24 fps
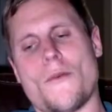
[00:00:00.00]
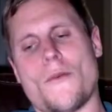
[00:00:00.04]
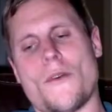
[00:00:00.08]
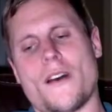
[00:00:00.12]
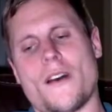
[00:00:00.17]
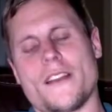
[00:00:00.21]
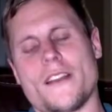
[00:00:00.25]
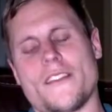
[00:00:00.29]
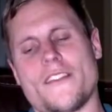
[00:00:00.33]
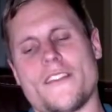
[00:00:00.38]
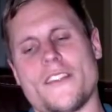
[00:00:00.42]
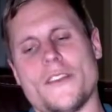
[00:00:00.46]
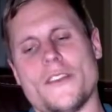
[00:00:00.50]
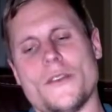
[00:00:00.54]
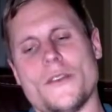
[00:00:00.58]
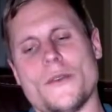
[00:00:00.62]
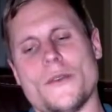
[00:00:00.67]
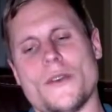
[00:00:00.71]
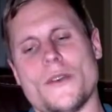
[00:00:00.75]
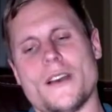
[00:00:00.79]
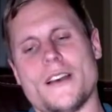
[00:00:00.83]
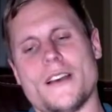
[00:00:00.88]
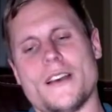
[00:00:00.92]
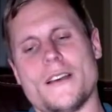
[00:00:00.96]
want
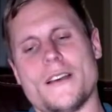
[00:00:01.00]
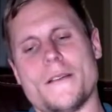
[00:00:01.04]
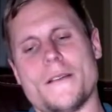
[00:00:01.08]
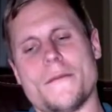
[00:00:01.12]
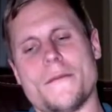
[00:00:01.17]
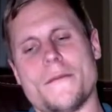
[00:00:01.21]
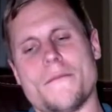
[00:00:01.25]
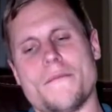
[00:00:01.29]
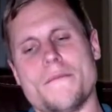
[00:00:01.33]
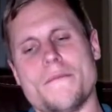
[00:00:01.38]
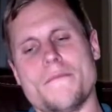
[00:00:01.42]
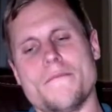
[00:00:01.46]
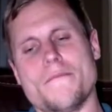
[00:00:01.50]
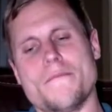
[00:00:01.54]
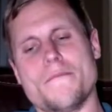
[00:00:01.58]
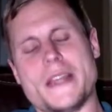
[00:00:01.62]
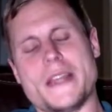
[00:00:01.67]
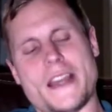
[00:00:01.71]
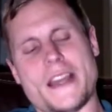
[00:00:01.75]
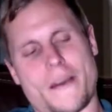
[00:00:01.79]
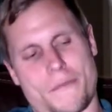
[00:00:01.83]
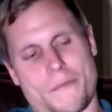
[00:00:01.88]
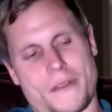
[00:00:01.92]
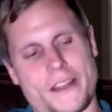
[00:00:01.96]
to
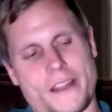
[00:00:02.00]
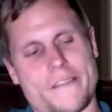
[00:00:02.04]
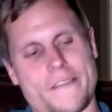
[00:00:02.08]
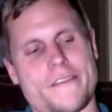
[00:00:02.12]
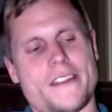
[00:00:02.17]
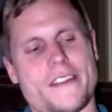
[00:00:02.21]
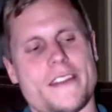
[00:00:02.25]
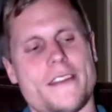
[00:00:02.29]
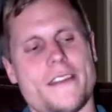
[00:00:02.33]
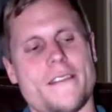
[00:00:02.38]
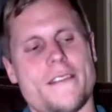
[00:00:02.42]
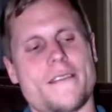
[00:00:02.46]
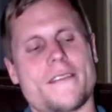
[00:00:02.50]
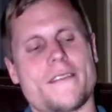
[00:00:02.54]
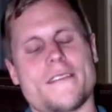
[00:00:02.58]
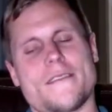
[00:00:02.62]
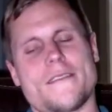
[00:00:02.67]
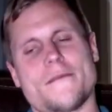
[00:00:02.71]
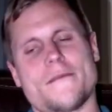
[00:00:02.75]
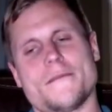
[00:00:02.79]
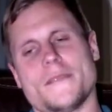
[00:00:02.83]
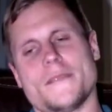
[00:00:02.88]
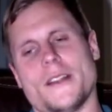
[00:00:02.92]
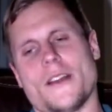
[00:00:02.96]
be uplifted,
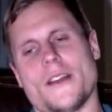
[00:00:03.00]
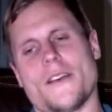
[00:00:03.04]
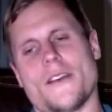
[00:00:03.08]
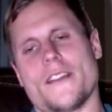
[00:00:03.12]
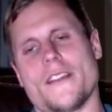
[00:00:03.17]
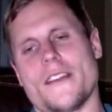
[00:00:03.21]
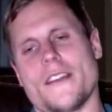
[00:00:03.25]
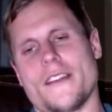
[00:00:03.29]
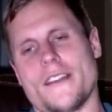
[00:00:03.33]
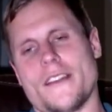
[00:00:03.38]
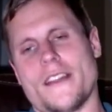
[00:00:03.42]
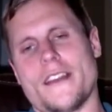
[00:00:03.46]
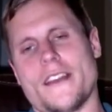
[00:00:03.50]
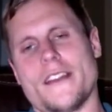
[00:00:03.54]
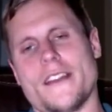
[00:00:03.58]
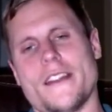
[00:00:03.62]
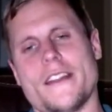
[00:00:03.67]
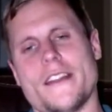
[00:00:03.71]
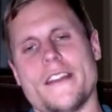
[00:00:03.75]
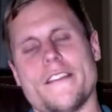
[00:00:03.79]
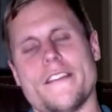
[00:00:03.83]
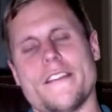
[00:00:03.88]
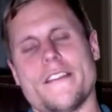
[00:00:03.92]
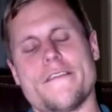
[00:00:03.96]

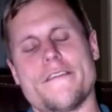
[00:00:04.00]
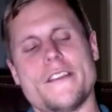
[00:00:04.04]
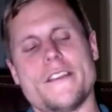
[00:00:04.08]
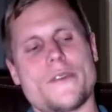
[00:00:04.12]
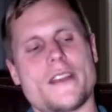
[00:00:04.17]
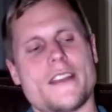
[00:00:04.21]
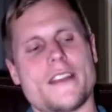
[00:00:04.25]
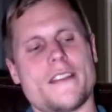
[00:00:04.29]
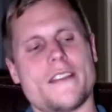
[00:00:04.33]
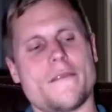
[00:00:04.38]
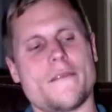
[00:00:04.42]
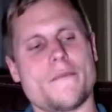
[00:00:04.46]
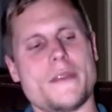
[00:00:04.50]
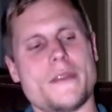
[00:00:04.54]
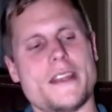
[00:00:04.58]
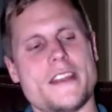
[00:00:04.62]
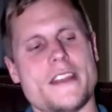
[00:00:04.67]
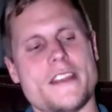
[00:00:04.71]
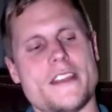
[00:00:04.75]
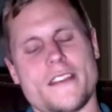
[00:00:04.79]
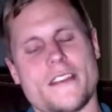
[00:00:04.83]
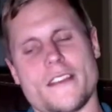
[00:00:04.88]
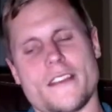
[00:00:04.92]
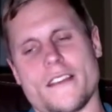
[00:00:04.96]
and if you can
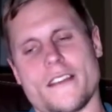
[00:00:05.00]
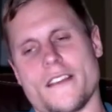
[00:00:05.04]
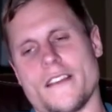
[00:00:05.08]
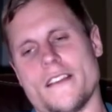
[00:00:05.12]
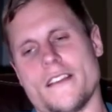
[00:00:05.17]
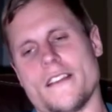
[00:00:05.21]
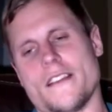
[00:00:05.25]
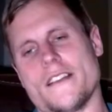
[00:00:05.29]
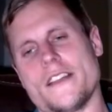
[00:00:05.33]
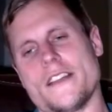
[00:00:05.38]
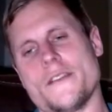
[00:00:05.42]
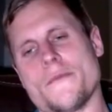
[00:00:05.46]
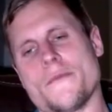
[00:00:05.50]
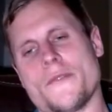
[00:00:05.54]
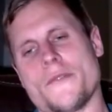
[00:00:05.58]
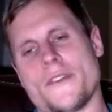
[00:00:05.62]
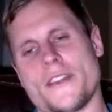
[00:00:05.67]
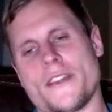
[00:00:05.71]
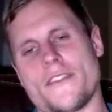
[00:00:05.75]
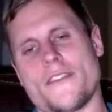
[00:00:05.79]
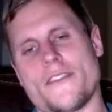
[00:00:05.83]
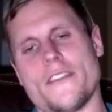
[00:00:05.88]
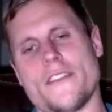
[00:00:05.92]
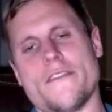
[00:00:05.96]
be
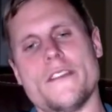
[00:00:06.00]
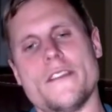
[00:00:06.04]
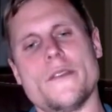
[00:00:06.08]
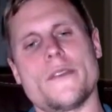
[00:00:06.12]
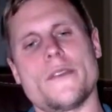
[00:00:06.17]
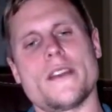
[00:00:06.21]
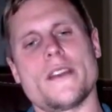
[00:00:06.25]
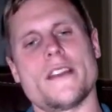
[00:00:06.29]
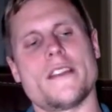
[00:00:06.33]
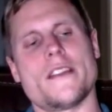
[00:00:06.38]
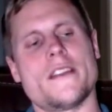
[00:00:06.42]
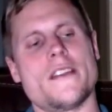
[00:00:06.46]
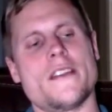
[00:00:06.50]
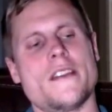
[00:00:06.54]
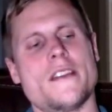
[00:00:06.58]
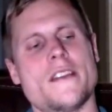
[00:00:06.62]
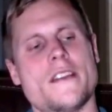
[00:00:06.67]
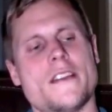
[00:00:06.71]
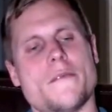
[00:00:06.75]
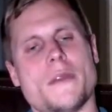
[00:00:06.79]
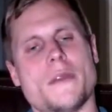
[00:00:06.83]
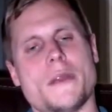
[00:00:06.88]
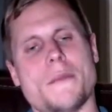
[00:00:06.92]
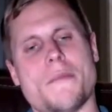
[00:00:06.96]
humorous, if you can
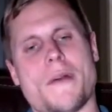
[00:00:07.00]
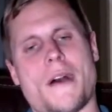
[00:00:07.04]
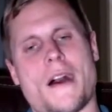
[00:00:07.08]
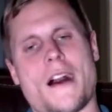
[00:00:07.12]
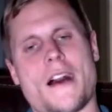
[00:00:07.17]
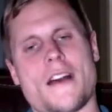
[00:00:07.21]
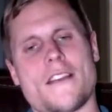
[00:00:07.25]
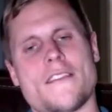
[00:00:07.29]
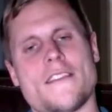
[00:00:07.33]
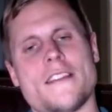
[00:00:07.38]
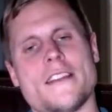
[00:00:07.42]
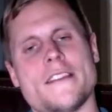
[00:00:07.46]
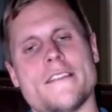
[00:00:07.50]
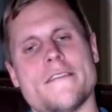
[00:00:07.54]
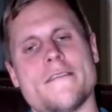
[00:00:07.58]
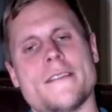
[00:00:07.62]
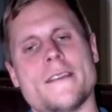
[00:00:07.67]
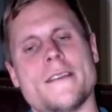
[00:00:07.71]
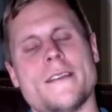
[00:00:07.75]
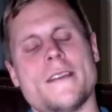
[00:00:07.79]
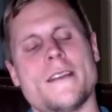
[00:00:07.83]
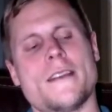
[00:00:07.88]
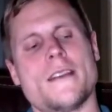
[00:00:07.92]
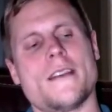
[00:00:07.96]
be positive,
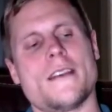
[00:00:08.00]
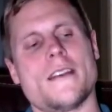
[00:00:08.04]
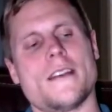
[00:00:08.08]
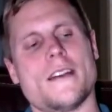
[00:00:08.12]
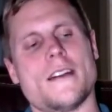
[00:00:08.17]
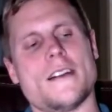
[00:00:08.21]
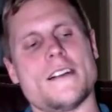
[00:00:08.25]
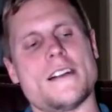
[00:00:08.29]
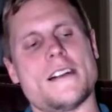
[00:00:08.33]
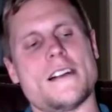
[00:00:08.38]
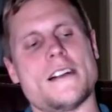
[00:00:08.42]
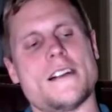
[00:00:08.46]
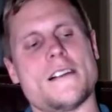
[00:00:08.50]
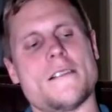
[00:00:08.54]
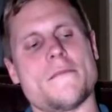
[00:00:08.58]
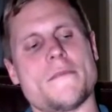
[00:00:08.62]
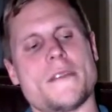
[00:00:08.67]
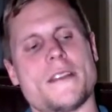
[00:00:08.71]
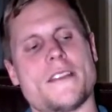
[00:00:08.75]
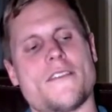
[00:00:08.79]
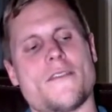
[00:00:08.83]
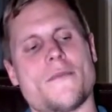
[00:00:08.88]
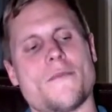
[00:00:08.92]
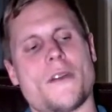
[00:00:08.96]

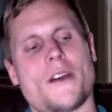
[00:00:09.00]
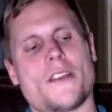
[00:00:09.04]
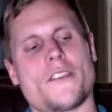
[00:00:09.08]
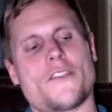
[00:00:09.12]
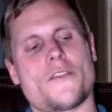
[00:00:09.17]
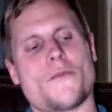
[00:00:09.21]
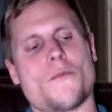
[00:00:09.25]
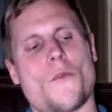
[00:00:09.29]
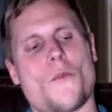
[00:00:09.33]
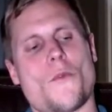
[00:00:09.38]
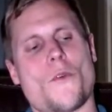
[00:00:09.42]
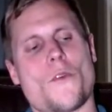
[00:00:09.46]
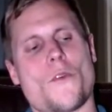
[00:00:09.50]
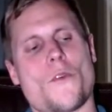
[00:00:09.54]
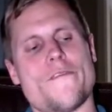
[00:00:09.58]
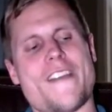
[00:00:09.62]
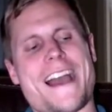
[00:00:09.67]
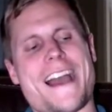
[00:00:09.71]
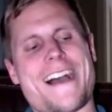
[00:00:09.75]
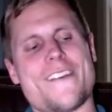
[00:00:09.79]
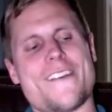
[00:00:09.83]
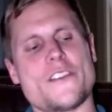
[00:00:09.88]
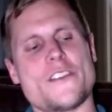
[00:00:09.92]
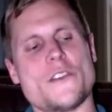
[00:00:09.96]
it's much more
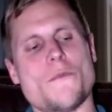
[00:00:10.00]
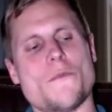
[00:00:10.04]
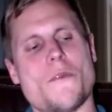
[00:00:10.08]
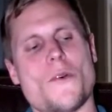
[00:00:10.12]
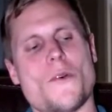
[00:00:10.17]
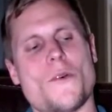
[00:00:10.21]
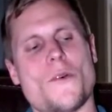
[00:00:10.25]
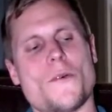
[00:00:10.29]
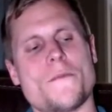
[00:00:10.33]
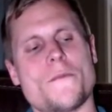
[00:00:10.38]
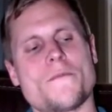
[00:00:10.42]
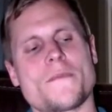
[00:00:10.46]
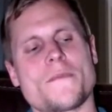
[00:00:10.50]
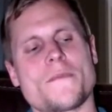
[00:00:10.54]
valuable